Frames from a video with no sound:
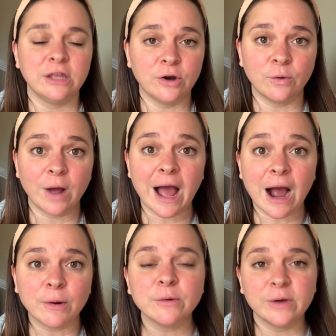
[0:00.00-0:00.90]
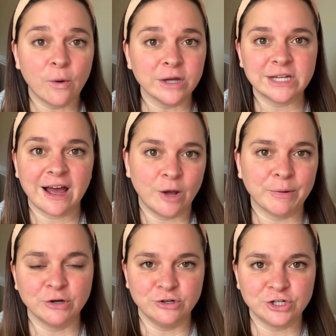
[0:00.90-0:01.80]
how are we going to help our
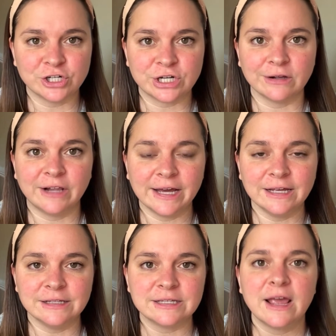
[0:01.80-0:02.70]
nutrition clients?